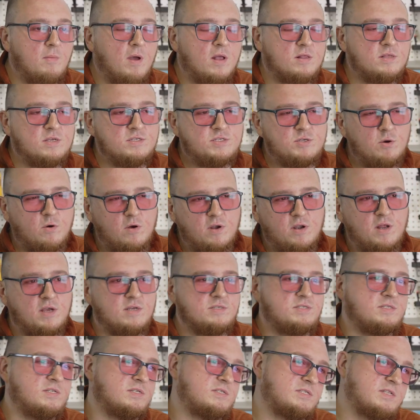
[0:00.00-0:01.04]
about the
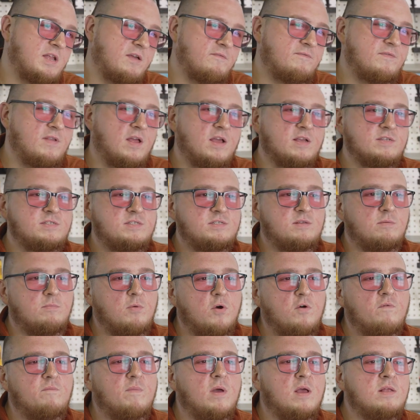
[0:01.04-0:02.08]
soreness, the stiffness, the
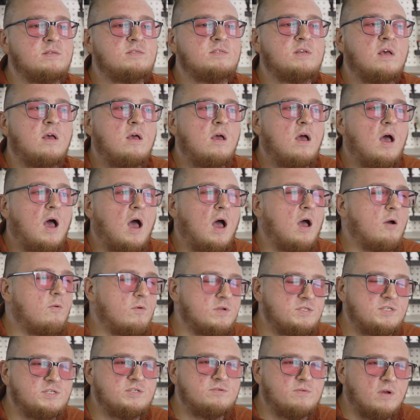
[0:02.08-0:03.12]
movements,
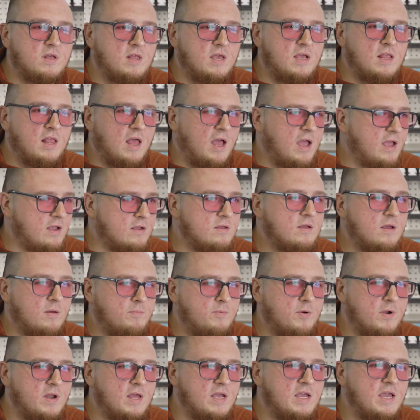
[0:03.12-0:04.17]
which is really like a
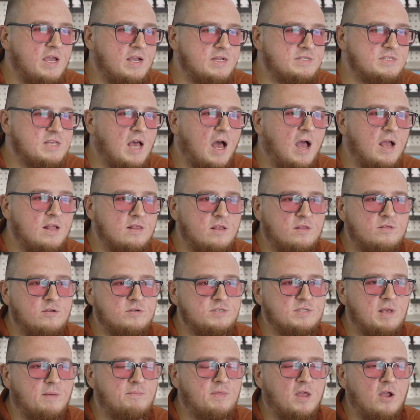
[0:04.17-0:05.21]
pretty key sign that
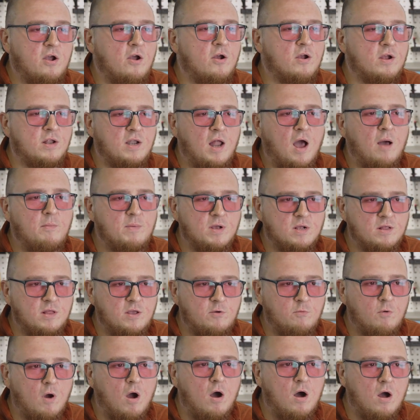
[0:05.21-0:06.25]
there's something
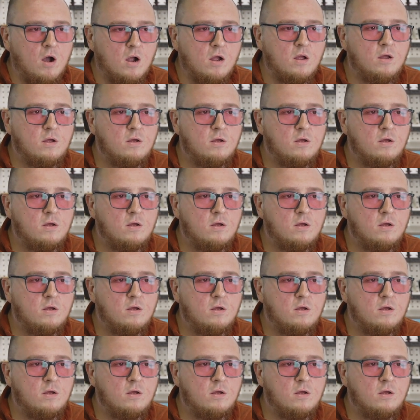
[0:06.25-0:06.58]
ergonomically wrong.